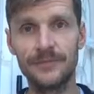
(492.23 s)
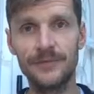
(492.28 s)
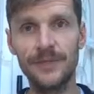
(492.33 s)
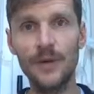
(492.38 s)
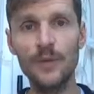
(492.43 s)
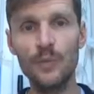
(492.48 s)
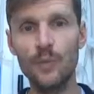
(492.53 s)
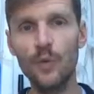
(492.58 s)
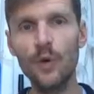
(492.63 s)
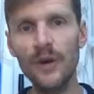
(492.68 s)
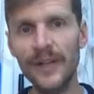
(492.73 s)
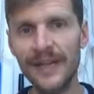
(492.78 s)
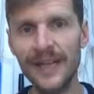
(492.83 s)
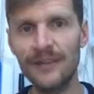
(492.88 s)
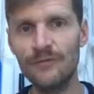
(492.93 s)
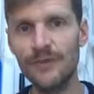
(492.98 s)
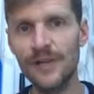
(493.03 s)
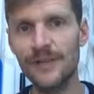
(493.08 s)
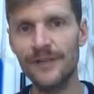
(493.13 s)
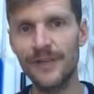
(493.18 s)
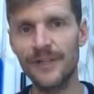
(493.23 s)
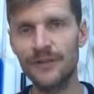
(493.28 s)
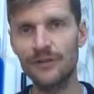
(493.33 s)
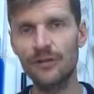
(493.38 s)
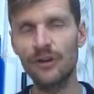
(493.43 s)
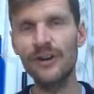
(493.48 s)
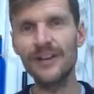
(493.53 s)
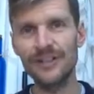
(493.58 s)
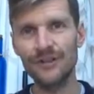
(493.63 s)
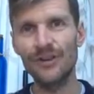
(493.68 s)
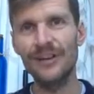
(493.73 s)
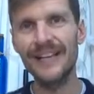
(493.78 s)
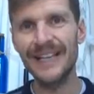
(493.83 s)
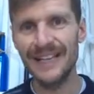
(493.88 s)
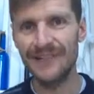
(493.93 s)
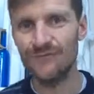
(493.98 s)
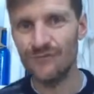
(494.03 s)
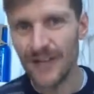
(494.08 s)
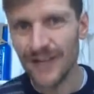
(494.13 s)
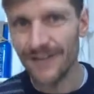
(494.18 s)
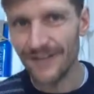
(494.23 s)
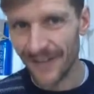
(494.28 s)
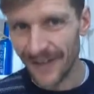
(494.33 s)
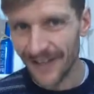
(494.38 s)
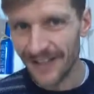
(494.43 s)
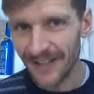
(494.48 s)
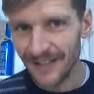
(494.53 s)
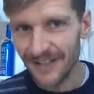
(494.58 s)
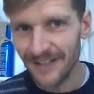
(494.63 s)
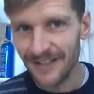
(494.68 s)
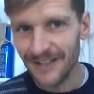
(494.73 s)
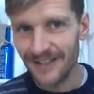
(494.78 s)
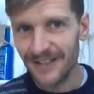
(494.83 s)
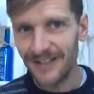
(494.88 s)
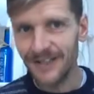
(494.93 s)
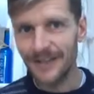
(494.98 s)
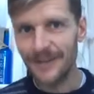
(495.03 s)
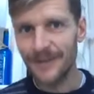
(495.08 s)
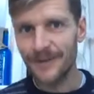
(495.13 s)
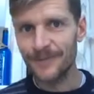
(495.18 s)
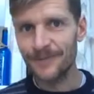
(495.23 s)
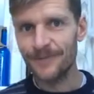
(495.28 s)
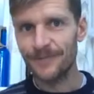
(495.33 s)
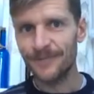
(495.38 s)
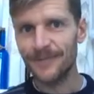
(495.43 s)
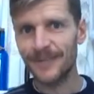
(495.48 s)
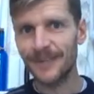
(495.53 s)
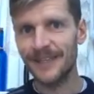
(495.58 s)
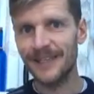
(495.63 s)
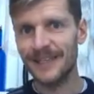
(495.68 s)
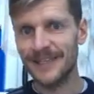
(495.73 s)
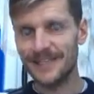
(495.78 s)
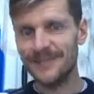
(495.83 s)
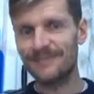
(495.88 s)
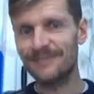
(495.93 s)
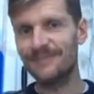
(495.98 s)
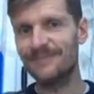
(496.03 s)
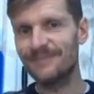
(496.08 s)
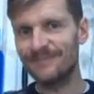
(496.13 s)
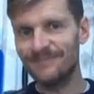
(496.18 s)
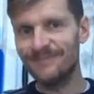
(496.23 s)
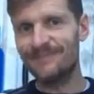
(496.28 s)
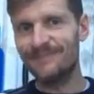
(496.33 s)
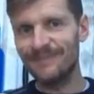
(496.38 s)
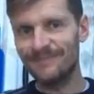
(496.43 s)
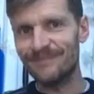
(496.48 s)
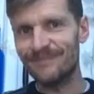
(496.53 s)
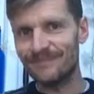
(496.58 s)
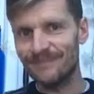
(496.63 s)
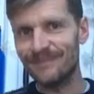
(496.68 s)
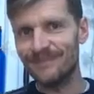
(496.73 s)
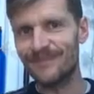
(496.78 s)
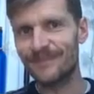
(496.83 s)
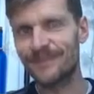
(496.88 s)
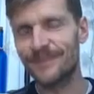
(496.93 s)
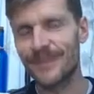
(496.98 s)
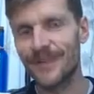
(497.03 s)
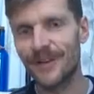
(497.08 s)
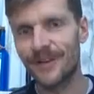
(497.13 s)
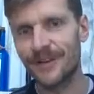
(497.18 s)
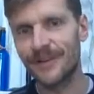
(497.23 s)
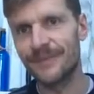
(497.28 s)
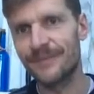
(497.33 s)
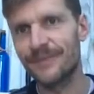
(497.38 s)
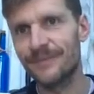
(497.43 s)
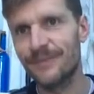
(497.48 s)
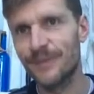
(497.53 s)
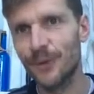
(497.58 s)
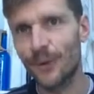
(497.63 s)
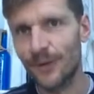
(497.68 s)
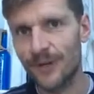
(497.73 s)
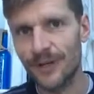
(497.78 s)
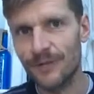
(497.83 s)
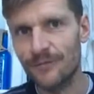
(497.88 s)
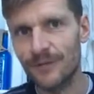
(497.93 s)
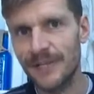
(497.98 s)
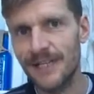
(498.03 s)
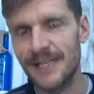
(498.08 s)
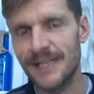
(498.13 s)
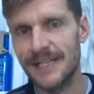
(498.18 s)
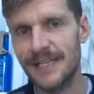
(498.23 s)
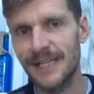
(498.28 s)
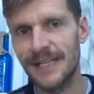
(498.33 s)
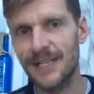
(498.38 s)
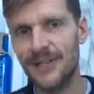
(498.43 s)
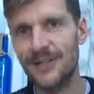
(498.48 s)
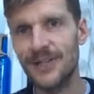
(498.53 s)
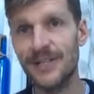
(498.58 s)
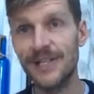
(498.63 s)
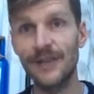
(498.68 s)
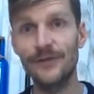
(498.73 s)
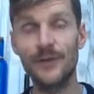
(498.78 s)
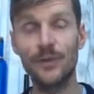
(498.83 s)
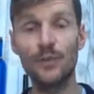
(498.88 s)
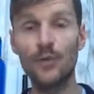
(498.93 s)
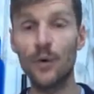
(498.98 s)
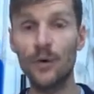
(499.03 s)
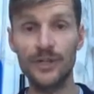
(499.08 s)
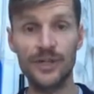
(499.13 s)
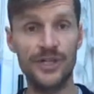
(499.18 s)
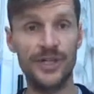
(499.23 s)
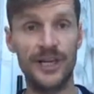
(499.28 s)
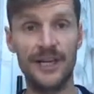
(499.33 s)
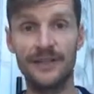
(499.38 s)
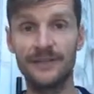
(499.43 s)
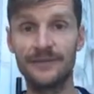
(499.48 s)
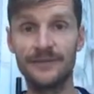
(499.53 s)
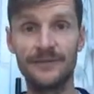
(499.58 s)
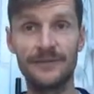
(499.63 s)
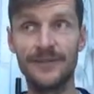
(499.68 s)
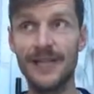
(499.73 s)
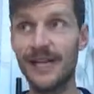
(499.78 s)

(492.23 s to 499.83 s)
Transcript: Don't want to get rid of it. Trying to get rid of it is kind of not going to release it. You just have to watch it.